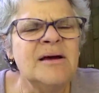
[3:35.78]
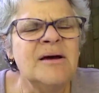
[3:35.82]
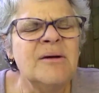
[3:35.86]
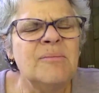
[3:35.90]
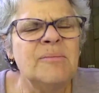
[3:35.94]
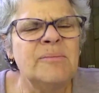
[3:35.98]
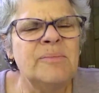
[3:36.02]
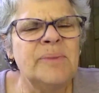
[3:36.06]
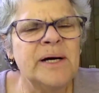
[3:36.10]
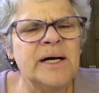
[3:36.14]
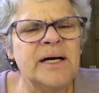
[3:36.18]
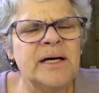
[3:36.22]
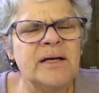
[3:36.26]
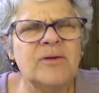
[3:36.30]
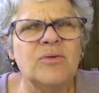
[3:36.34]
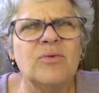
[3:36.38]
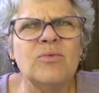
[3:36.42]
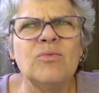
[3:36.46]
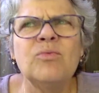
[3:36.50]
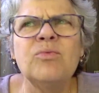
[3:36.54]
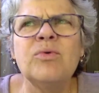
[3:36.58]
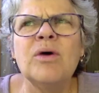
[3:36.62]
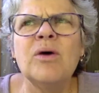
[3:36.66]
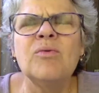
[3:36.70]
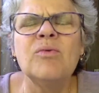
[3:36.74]
But
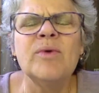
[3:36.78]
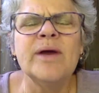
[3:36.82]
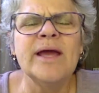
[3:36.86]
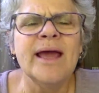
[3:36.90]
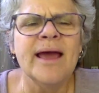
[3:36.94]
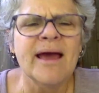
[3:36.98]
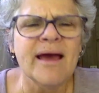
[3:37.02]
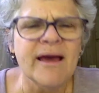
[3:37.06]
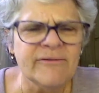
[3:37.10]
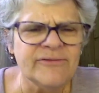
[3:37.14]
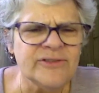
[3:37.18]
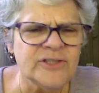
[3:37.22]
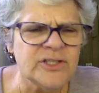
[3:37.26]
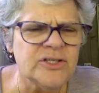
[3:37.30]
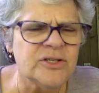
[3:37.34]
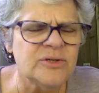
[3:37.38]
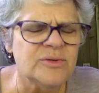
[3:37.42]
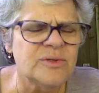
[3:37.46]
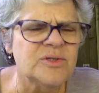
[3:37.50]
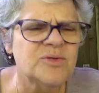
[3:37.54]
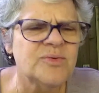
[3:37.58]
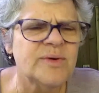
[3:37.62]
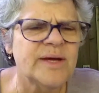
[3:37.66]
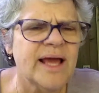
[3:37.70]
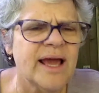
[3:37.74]
what we have to do
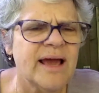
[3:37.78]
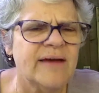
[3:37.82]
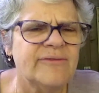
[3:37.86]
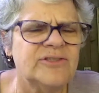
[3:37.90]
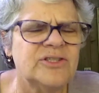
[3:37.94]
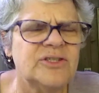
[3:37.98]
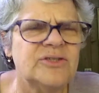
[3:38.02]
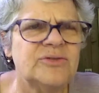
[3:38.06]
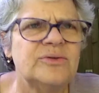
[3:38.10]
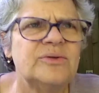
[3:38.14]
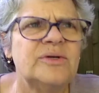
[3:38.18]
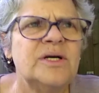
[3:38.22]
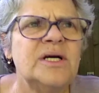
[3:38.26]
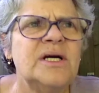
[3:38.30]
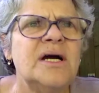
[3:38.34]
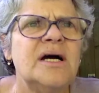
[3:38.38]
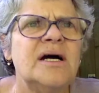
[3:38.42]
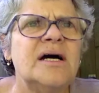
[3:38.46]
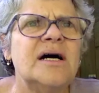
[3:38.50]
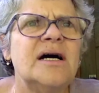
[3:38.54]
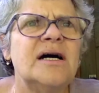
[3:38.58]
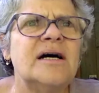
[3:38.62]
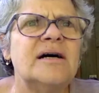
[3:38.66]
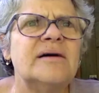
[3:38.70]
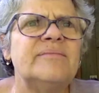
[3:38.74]
is we have to
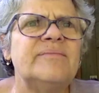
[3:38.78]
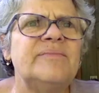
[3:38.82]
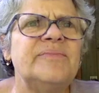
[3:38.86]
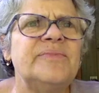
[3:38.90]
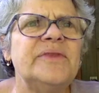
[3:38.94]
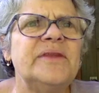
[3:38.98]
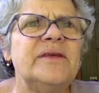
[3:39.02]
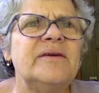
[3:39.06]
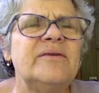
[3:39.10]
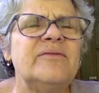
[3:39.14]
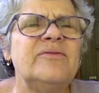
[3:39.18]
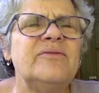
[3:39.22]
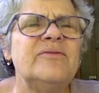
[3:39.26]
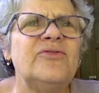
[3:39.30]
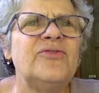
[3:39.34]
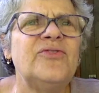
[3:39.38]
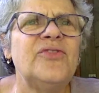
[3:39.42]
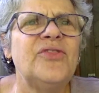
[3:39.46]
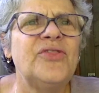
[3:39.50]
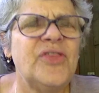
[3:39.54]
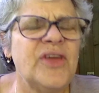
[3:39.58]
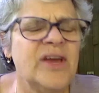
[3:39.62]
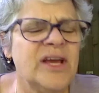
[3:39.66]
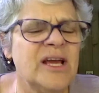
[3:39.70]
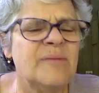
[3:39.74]

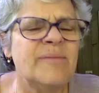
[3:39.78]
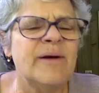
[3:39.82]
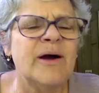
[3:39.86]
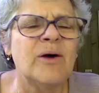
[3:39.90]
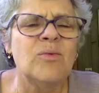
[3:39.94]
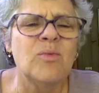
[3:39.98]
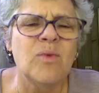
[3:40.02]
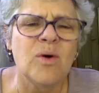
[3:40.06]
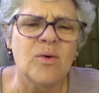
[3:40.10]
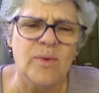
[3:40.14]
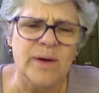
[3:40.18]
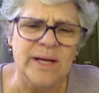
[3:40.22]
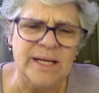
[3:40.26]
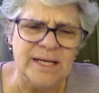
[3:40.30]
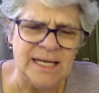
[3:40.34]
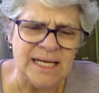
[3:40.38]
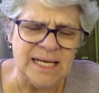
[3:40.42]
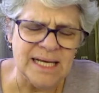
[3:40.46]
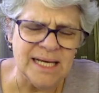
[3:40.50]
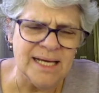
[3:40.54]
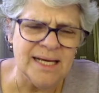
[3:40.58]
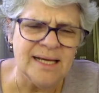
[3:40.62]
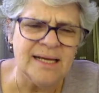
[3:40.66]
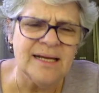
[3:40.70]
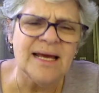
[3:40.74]
think about what we
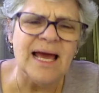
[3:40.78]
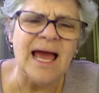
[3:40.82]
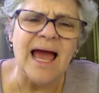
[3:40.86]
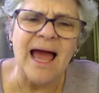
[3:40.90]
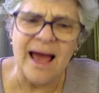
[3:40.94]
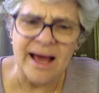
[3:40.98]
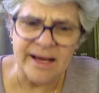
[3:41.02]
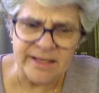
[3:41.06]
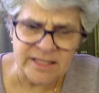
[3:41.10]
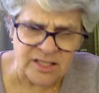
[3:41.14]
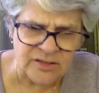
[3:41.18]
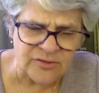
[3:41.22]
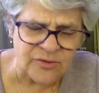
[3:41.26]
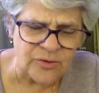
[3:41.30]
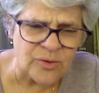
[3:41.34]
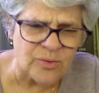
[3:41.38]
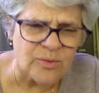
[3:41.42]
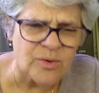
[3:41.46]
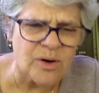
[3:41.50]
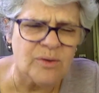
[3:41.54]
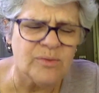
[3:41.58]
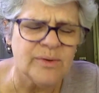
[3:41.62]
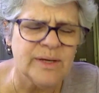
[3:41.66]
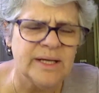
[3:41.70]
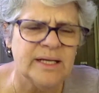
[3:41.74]
need, ask for
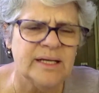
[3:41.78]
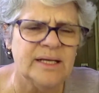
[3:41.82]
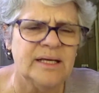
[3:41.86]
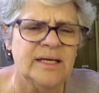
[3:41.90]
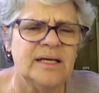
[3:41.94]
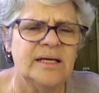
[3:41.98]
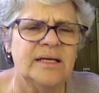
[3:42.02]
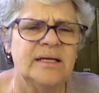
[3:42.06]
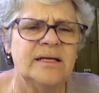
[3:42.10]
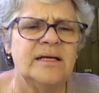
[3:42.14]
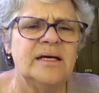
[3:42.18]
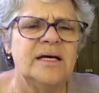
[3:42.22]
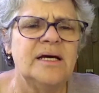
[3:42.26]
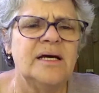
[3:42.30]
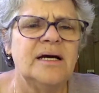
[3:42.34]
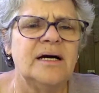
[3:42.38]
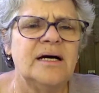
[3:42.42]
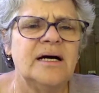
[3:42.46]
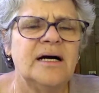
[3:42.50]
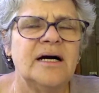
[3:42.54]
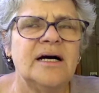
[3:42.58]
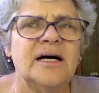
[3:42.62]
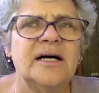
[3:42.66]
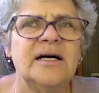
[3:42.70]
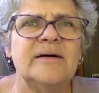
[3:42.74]
what we need,
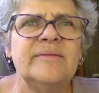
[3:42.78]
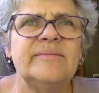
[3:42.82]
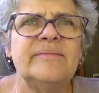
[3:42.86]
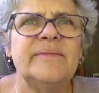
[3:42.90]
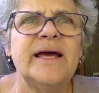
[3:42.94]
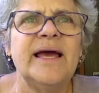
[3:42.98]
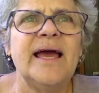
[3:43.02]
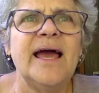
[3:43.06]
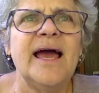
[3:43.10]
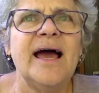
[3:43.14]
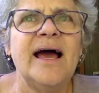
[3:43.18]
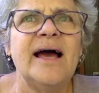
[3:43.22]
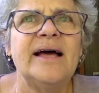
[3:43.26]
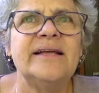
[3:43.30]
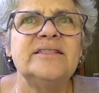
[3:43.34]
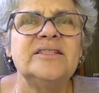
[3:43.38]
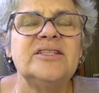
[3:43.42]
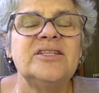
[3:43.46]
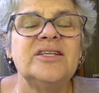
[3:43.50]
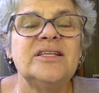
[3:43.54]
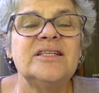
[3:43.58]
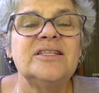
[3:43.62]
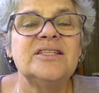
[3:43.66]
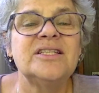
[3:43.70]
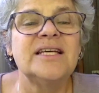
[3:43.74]

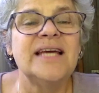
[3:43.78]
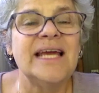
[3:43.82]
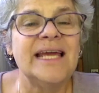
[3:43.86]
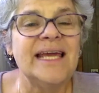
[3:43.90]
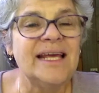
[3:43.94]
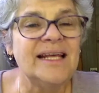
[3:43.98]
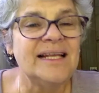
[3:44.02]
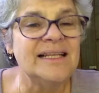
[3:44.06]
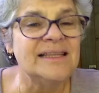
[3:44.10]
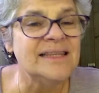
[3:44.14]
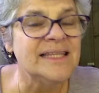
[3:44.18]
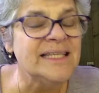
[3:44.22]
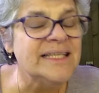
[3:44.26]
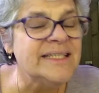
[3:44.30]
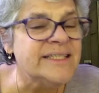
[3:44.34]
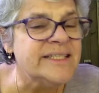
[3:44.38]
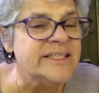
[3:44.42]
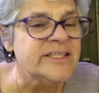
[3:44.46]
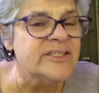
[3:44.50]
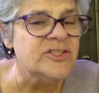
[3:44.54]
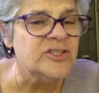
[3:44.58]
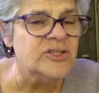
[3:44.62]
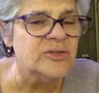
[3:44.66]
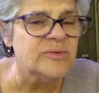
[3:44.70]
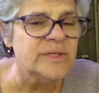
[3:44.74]
and to
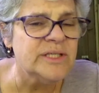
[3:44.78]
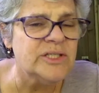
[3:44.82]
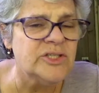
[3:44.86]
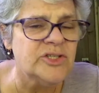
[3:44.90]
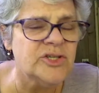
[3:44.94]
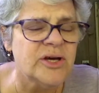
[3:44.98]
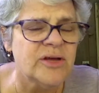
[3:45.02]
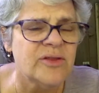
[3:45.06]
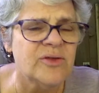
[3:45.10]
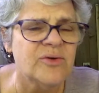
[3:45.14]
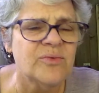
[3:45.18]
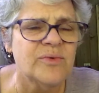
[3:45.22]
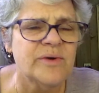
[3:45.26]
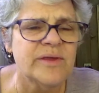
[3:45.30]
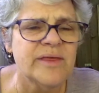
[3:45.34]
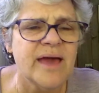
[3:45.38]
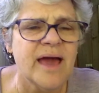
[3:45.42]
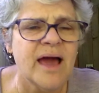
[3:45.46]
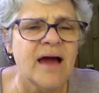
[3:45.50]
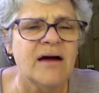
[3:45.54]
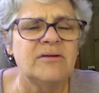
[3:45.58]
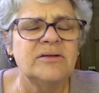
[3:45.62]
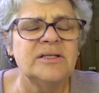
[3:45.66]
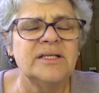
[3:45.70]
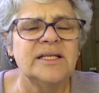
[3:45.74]
listen to each other
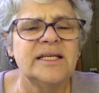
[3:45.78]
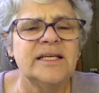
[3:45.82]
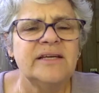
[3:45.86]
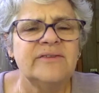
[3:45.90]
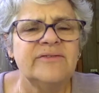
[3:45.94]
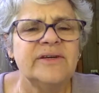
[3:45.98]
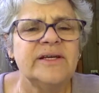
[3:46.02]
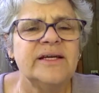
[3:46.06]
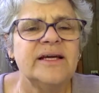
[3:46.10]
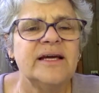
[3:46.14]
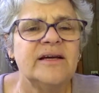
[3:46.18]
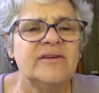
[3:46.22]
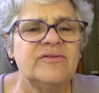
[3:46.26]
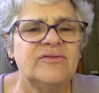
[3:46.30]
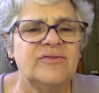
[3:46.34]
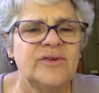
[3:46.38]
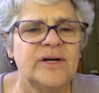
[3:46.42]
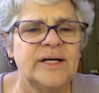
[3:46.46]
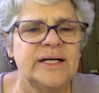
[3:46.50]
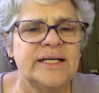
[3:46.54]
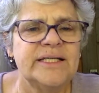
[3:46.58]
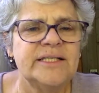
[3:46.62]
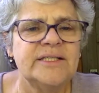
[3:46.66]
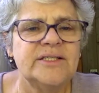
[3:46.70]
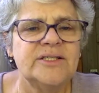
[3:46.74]
without giving
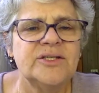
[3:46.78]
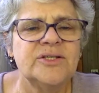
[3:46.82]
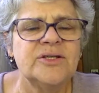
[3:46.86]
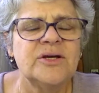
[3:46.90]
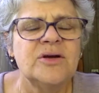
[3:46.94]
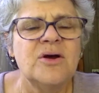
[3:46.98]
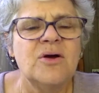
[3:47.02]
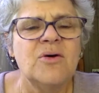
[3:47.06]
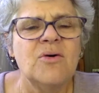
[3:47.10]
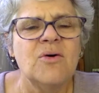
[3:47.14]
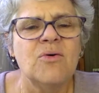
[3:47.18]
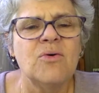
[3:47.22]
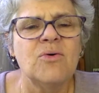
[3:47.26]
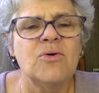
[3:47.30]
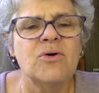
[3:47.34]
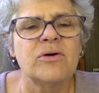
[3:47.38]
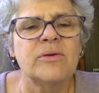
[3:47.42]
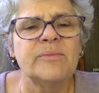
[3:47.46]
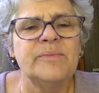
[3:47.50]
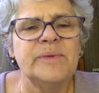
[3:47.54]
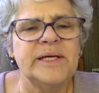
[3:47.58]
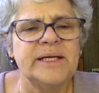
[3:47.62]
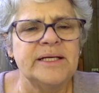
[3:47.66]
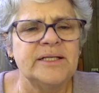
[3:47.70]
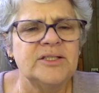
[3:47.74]
advice or
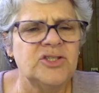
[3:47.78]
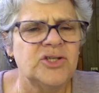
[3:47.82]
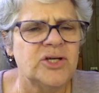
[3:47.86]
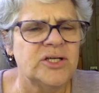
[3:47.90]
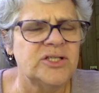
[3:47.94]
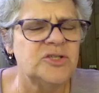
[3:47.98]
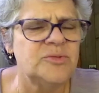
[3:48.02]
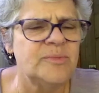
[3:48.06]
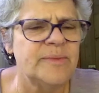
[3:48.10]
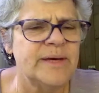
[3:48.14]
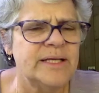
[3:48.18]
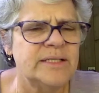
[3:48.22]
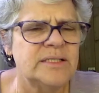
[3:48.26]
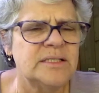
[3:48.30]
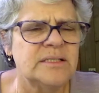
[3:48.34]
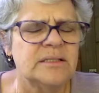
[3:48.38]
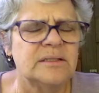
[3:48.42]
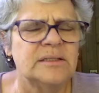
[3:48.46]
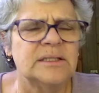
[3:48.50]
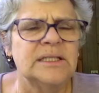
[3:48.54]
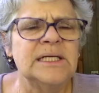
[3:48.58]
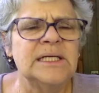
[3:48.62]
being judgmental.